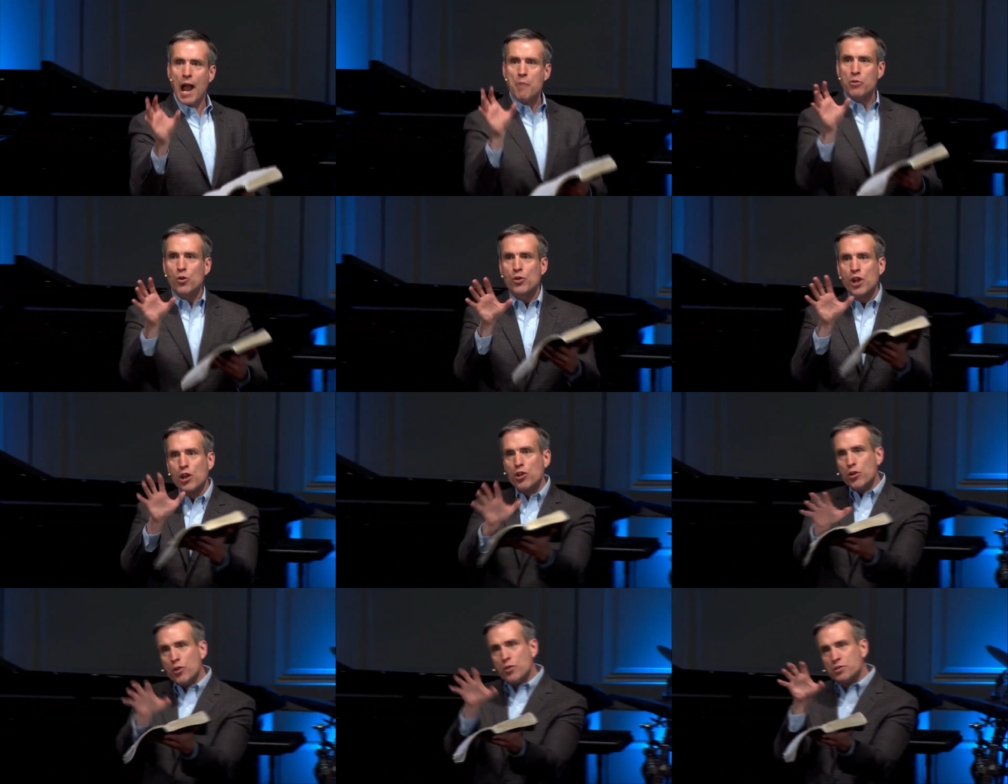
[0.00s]
and I'm going to
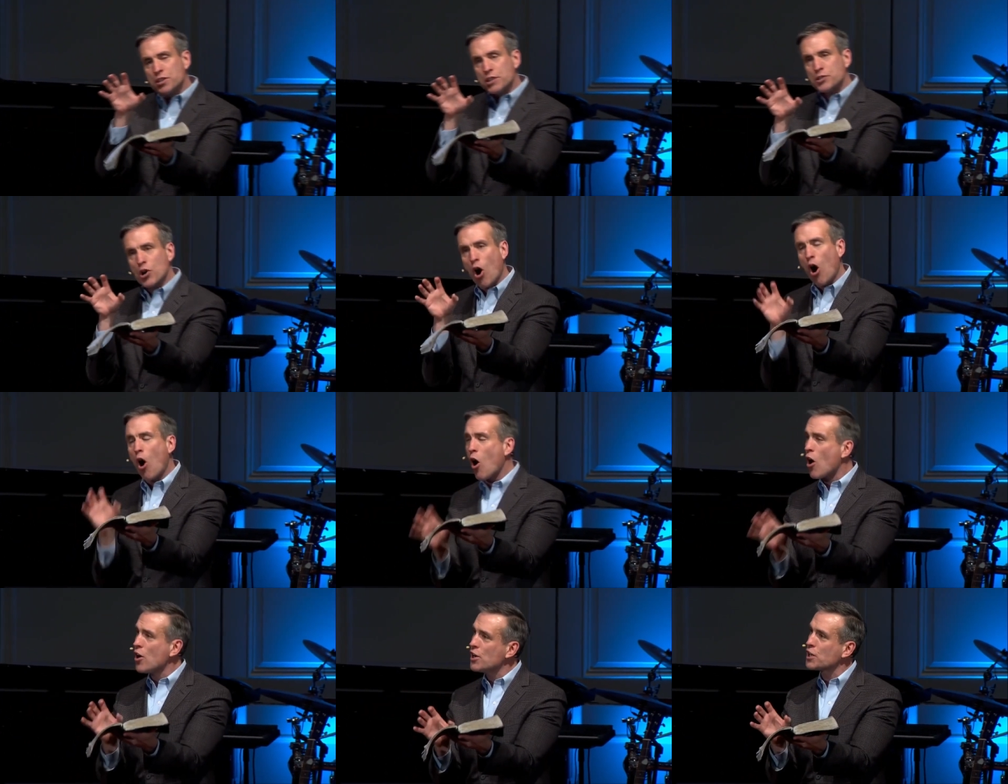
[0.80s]
use this
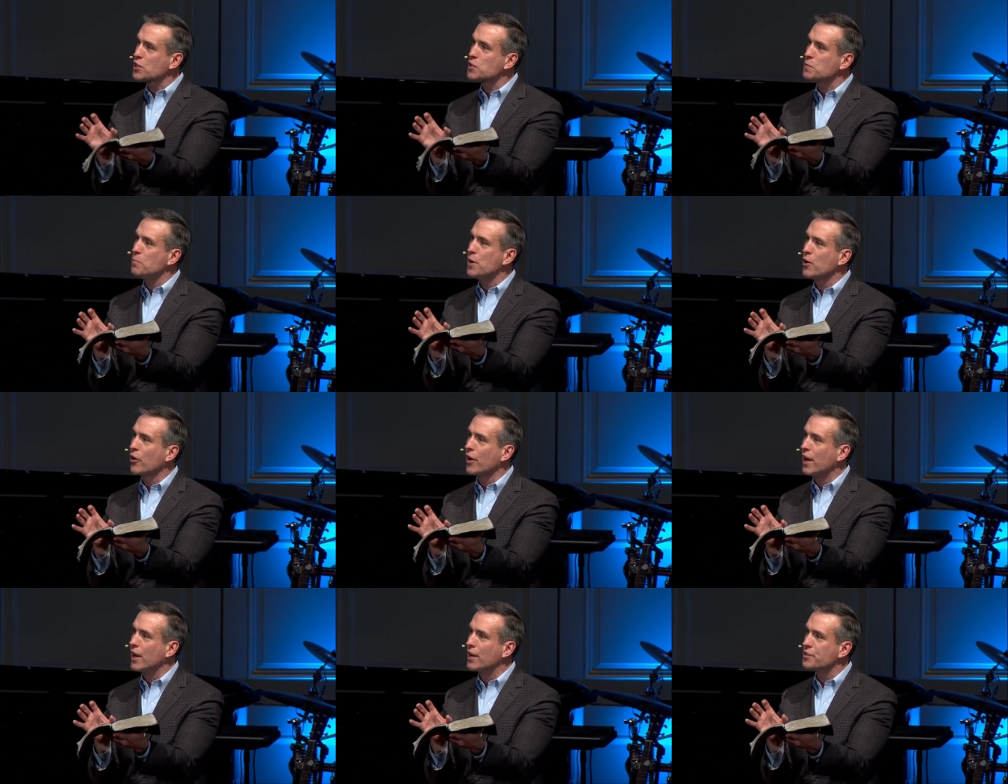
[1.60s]
hard
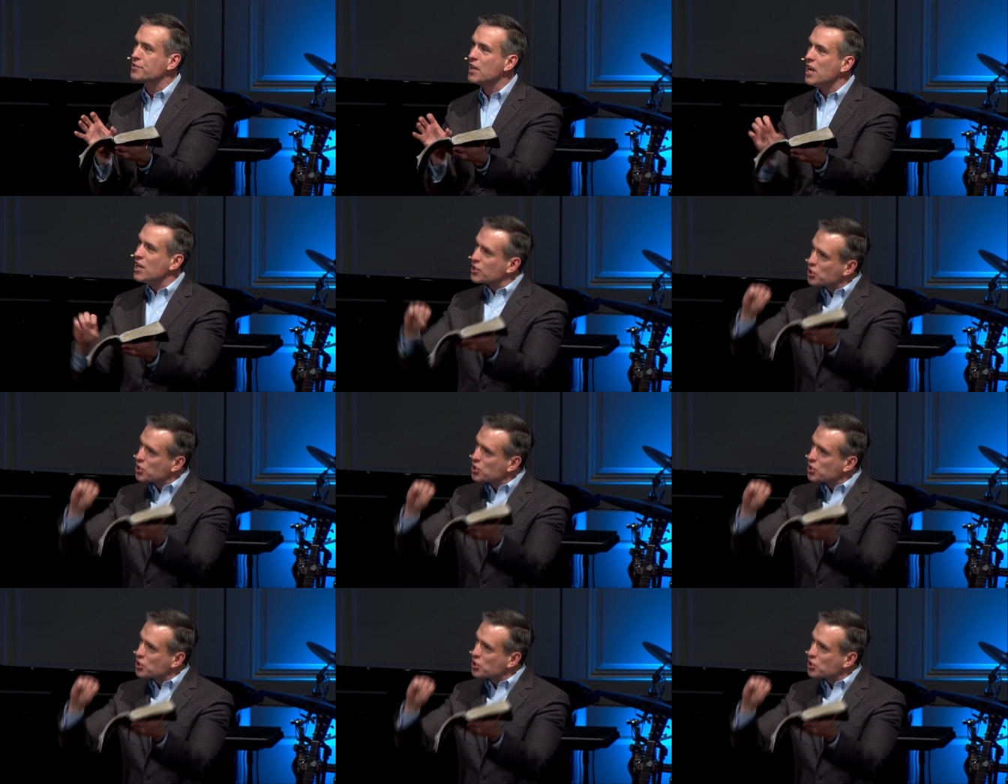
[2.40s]
experience